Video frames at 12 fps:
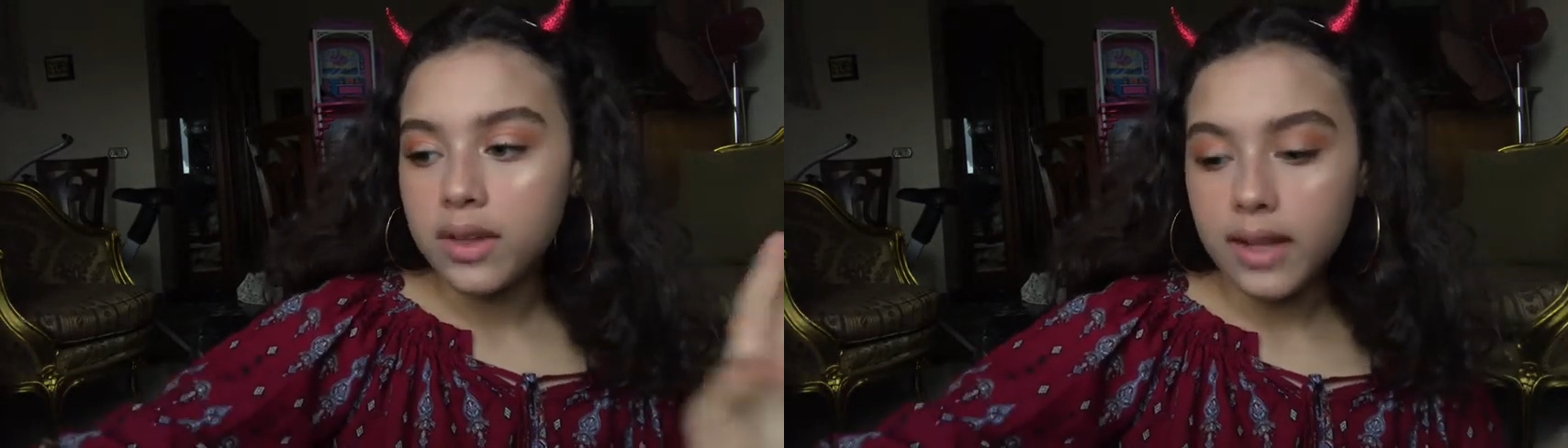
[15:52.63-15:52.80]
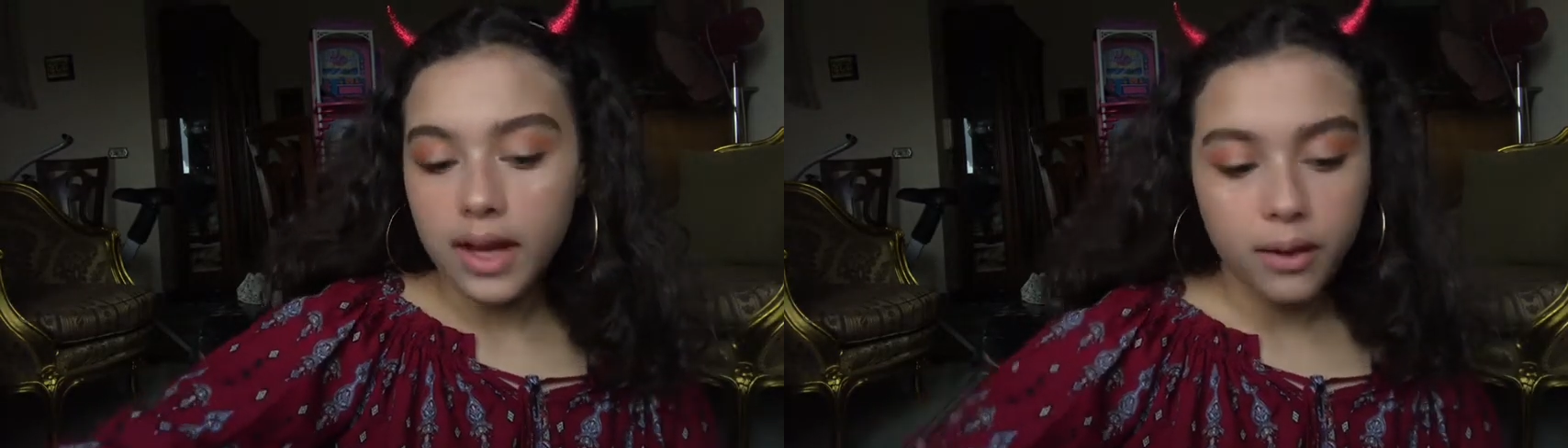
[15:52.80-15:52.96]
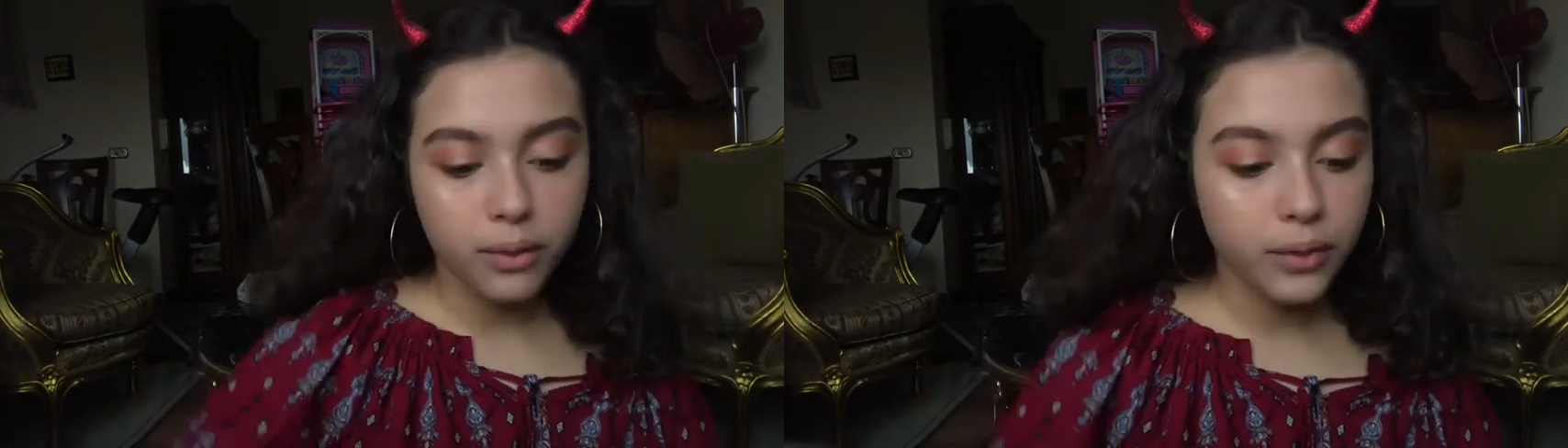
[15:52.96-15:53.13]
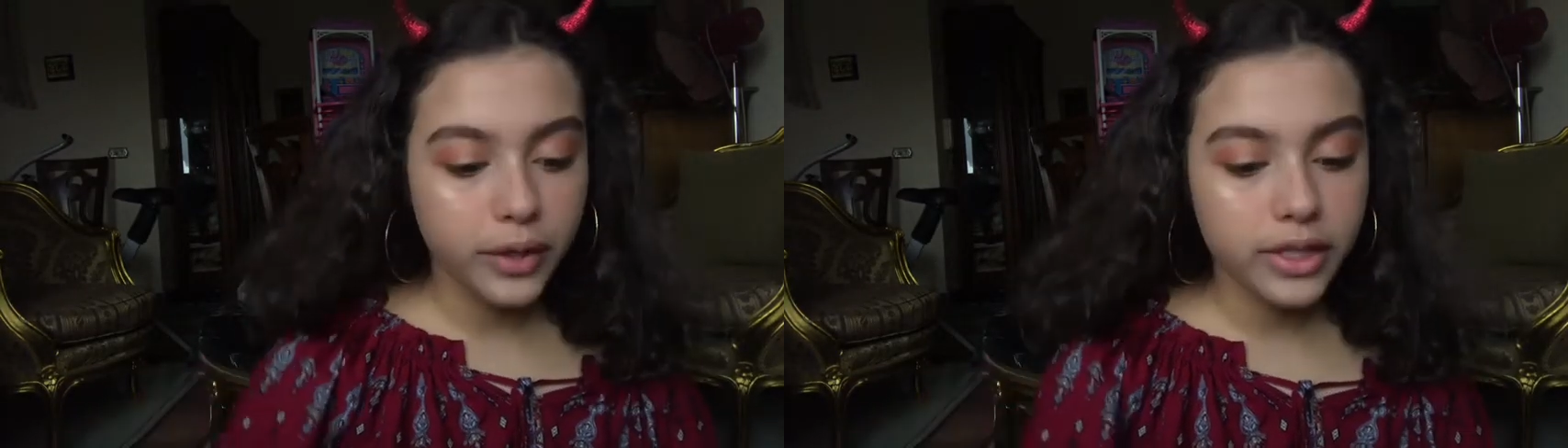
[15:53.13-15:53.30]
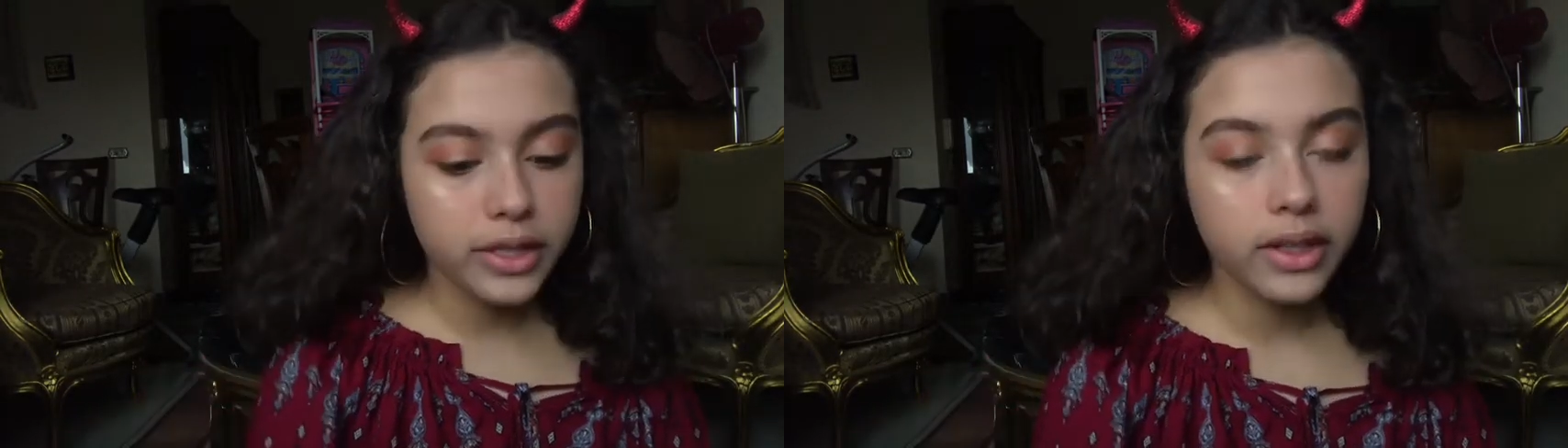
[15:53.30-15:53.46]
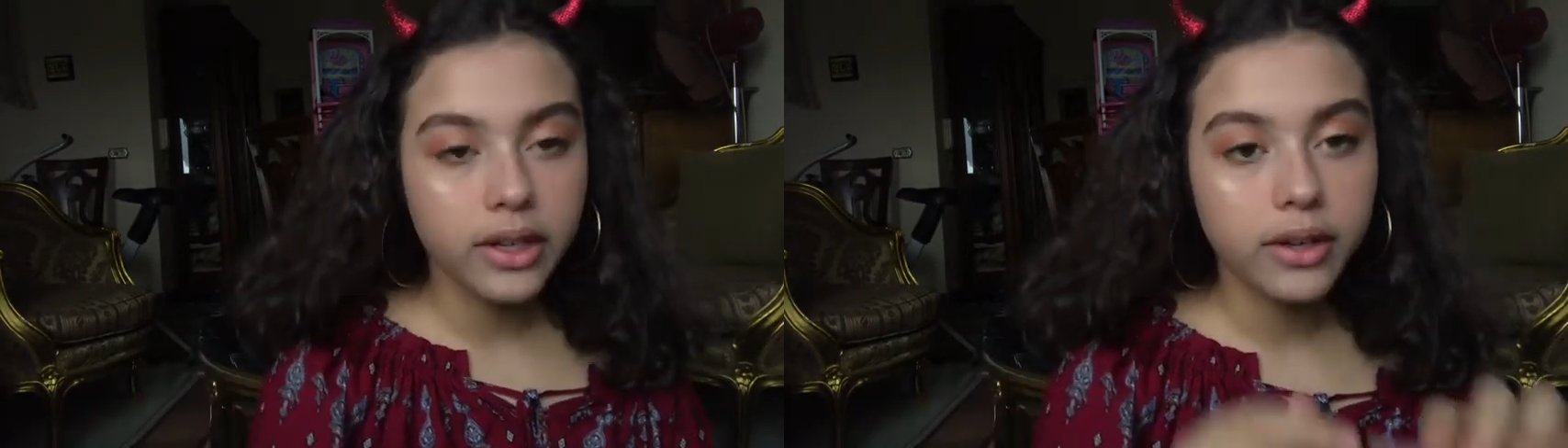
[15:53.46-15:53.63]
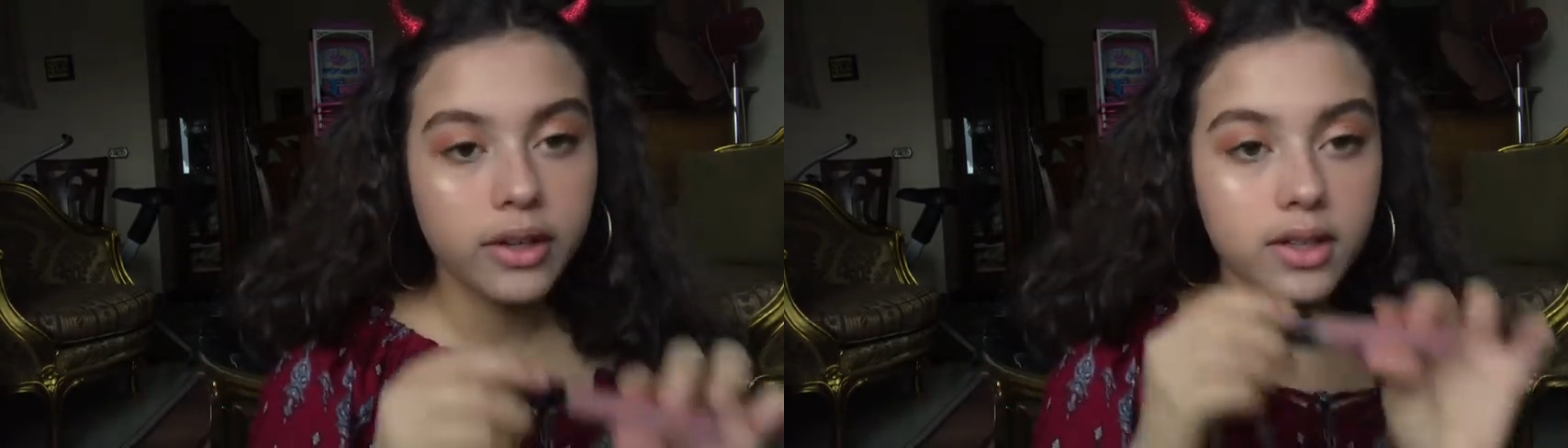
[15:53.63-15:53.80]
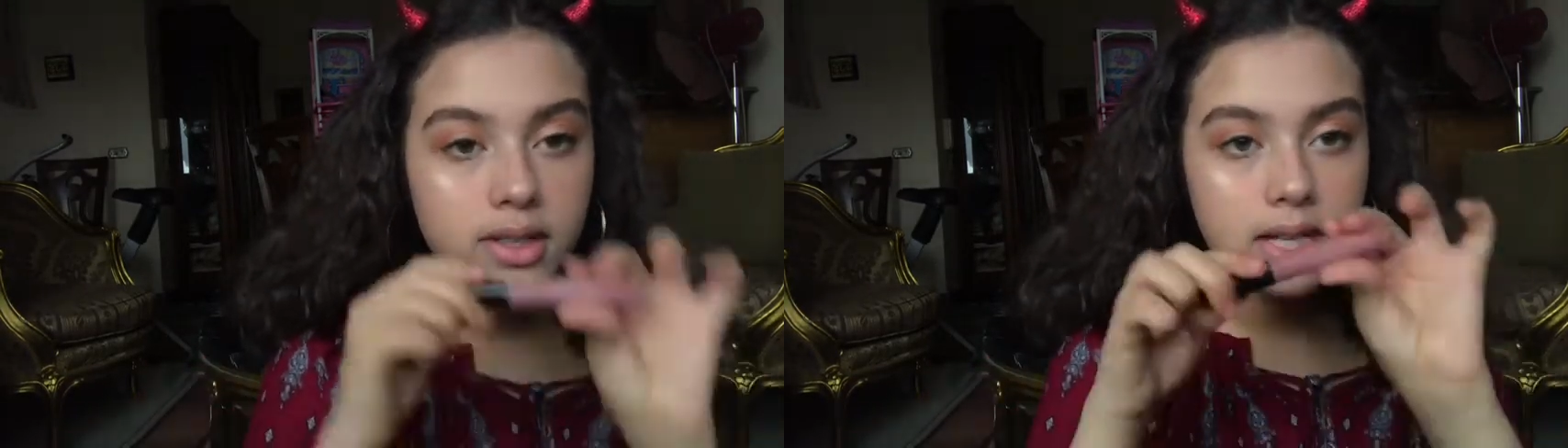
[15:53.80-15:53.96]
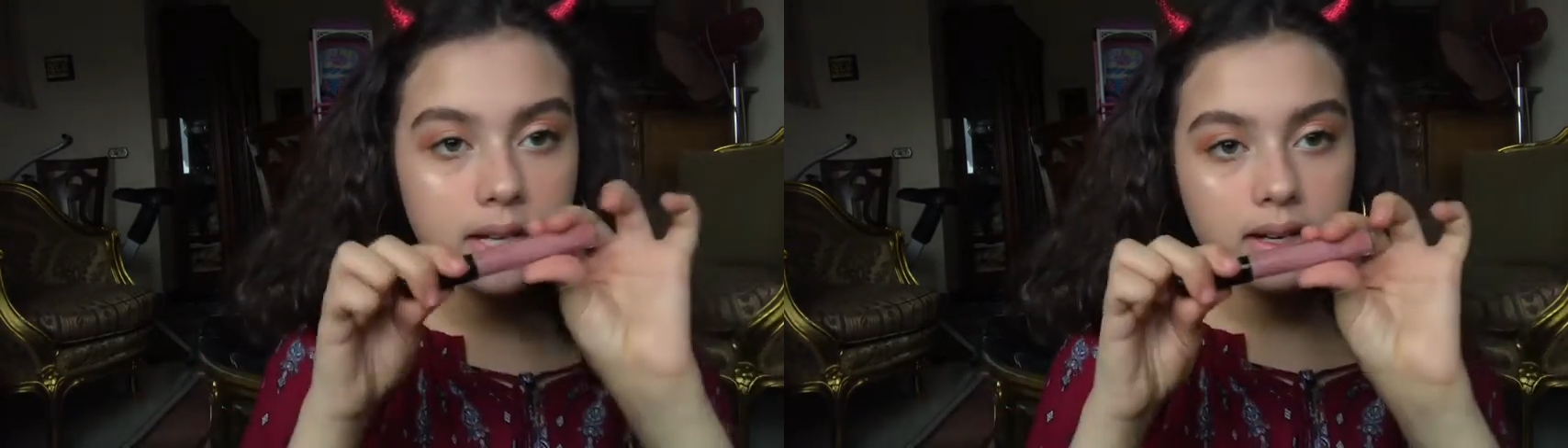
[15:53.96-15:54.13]
Now, firstly, you're gonna
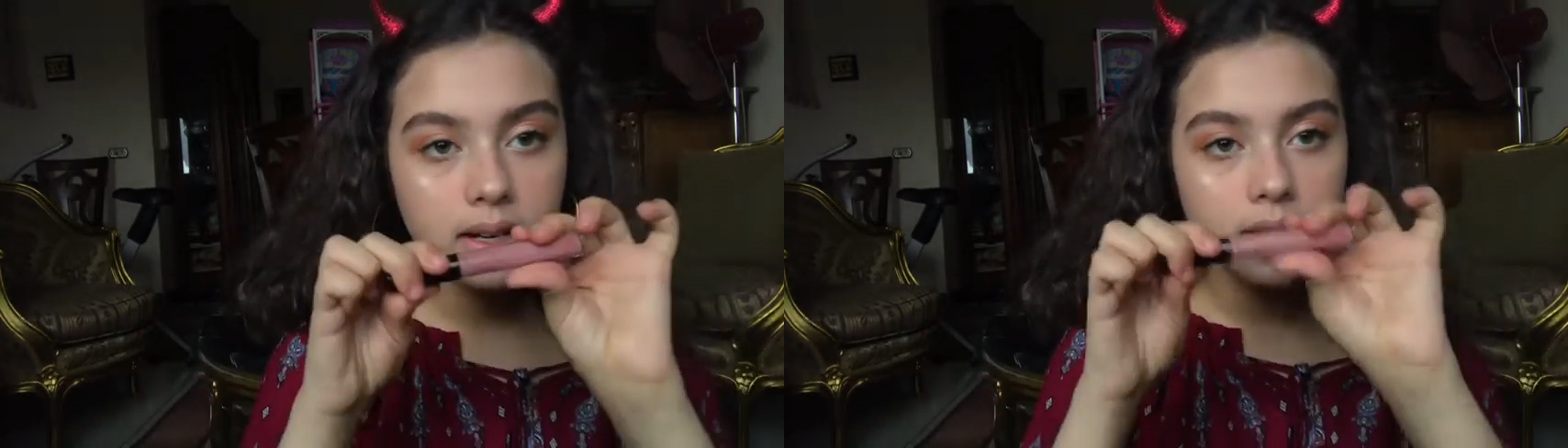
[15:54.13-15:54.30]
take,